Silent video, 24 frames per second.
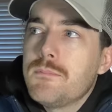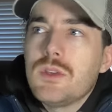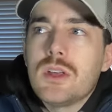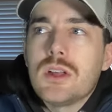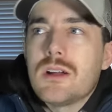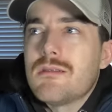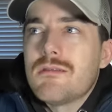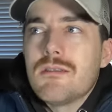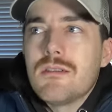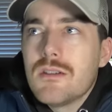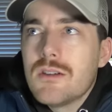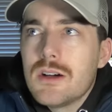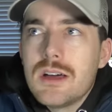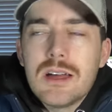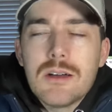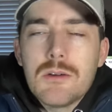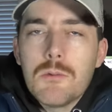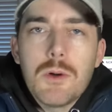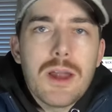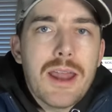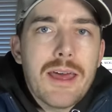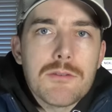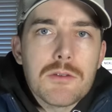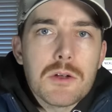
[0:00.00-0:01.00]
you know,
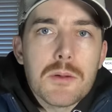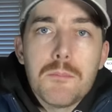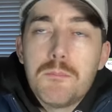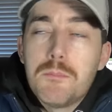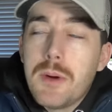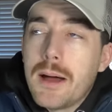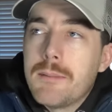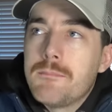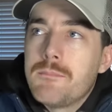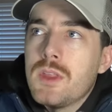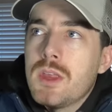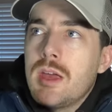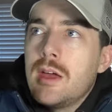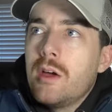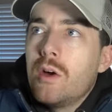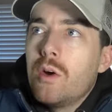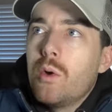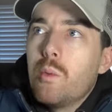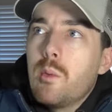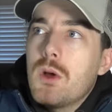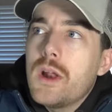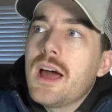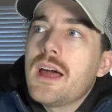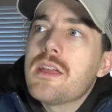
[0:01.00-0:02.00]
whatever. But
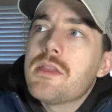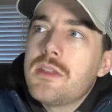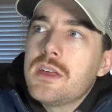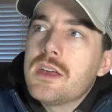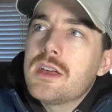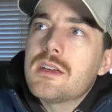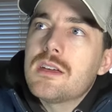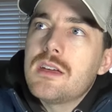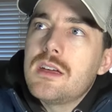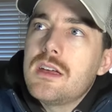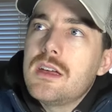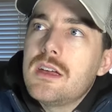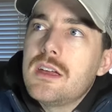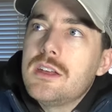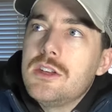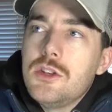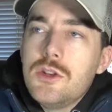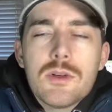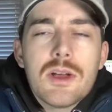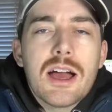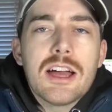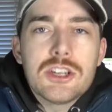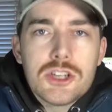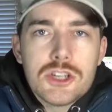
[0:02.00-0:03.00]
what I think
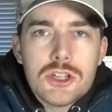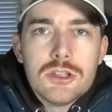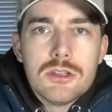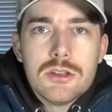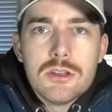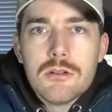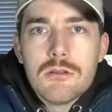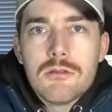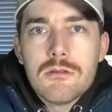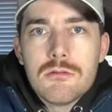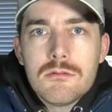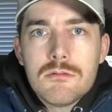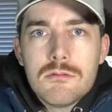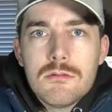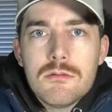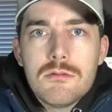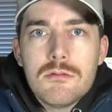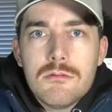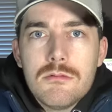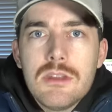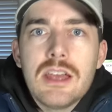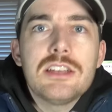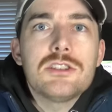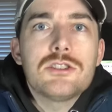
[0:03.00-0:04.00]
you guys should do
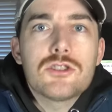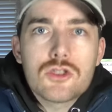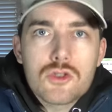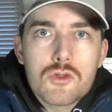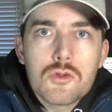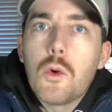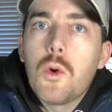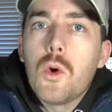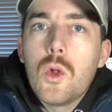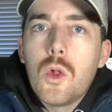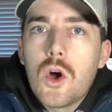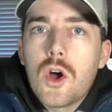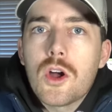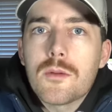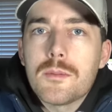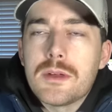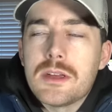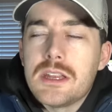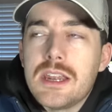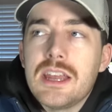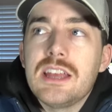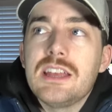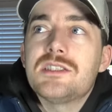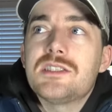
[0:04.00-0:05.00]
Nate's troll
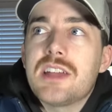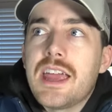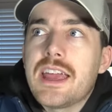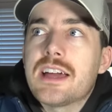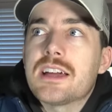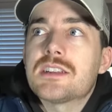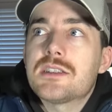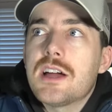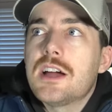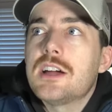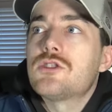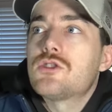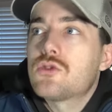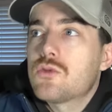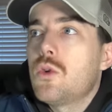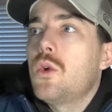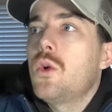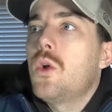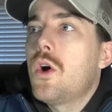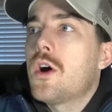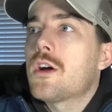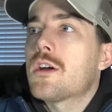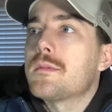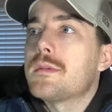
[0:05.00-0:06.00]
army, Nate's
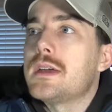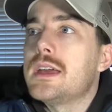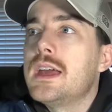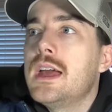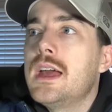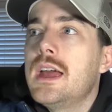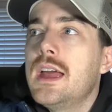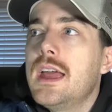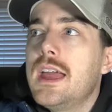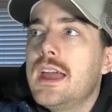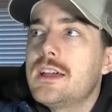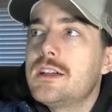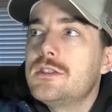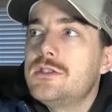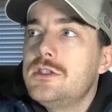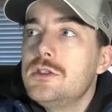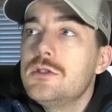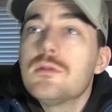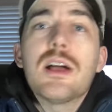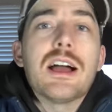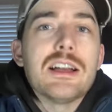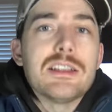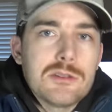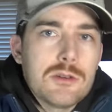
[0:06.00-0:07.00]
anti-troll army is
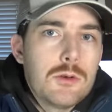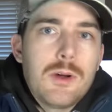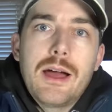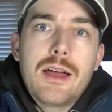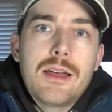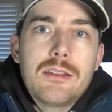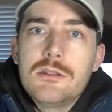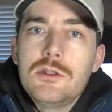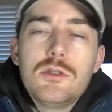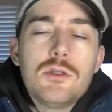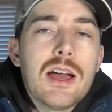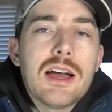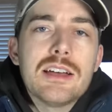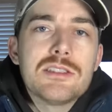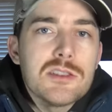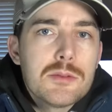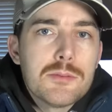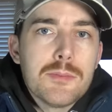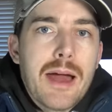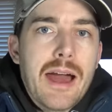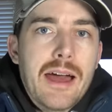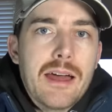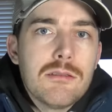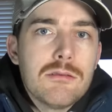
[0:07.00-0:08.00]
you guys go You guys
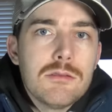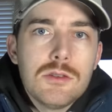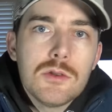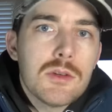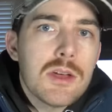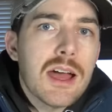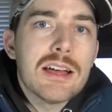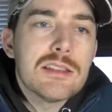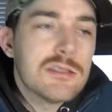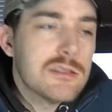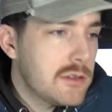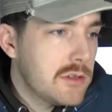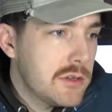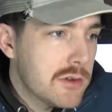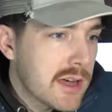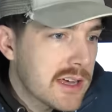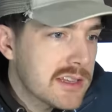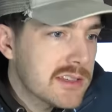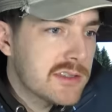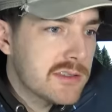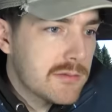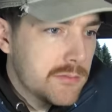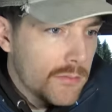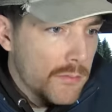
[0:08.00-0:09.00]
come back, You guys, you
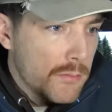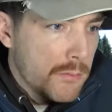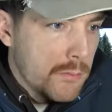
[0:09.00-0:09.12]
guys,